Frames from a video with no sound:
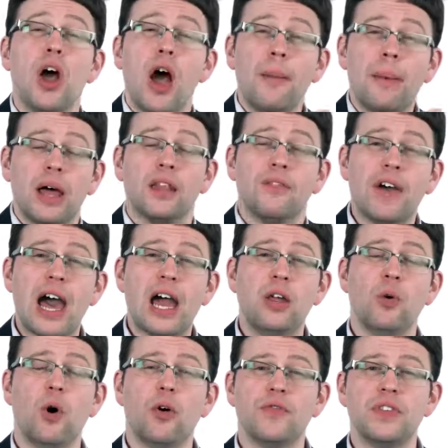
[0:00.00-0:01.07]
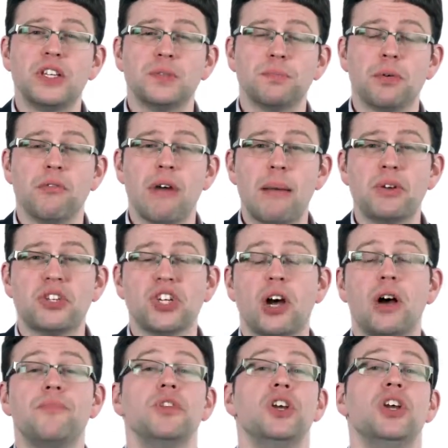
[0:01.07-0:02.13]
about the value of this
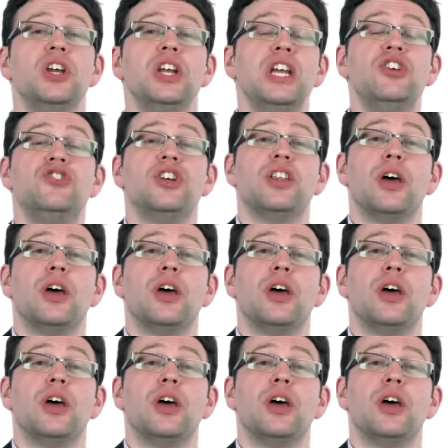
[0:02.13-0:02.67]
parameter, e.g.